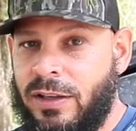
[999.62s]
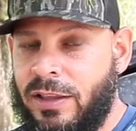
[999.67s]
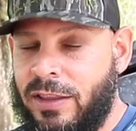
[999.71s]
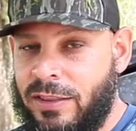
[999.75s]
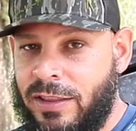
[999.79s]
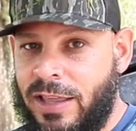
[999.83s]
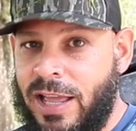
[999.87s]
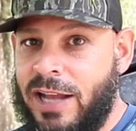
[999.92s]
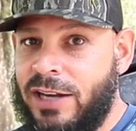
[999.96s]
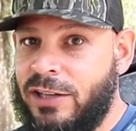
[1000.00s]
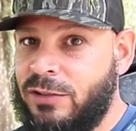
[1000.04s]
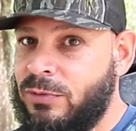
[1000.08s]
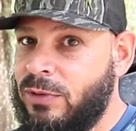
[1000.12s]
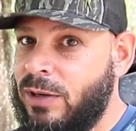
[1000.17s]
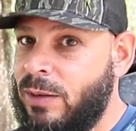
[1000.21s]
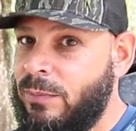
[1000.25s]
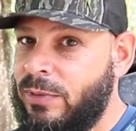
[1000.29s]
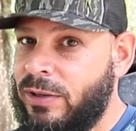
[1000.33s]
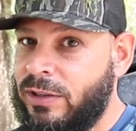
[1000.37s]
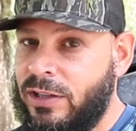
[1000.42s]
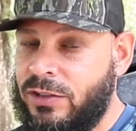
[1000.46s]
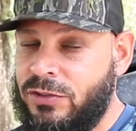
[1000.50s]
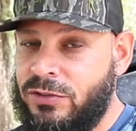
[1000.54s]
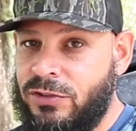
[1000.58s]
that is what I'm
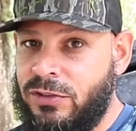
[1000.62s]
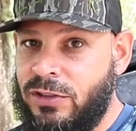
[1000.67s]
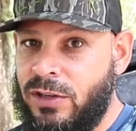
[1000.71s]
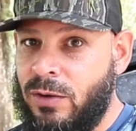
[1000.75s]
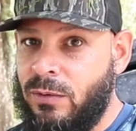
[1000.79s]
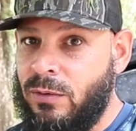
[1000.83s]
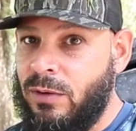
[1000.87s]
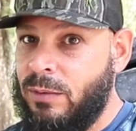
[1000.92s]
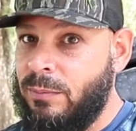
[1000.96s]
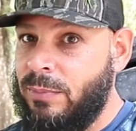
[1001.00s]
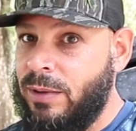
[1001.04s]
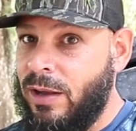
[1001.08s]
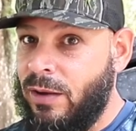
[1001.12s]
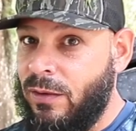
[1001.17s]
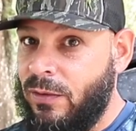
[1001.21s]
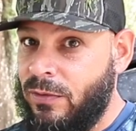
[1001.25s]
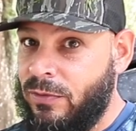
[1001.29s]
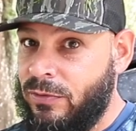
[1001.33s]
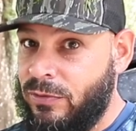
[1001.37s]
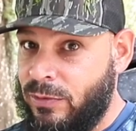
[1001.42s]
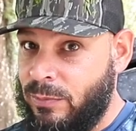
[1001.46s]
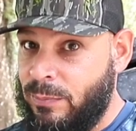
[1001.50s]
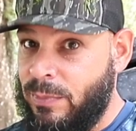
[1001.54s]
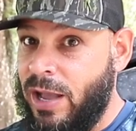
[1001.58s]
going to let you know about
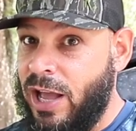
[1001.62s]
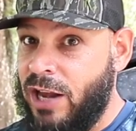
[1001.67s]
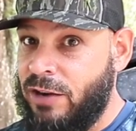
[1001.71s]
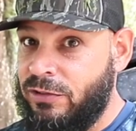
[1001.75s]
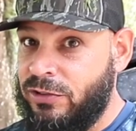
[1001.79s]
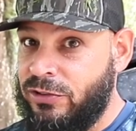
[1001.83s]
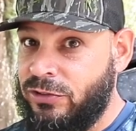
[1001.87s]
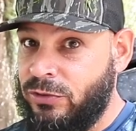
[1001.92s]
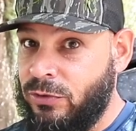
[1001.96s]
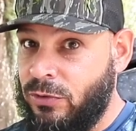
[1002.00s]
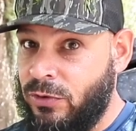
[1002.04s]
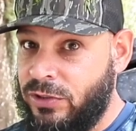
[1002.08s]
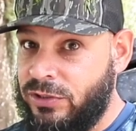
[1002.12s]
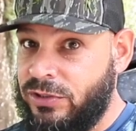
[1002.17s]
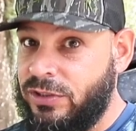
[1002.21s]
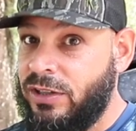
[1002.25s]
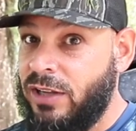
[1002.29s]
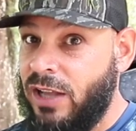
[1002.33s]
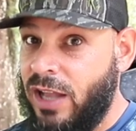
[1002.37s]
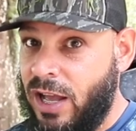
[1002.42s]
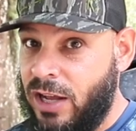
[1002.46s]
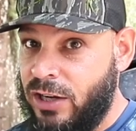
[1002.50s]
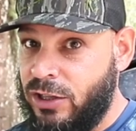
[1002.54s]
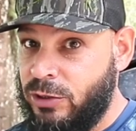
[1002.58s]
the battery storage
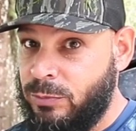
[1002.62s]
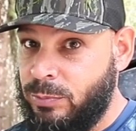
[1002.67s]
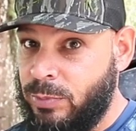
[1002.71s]
on this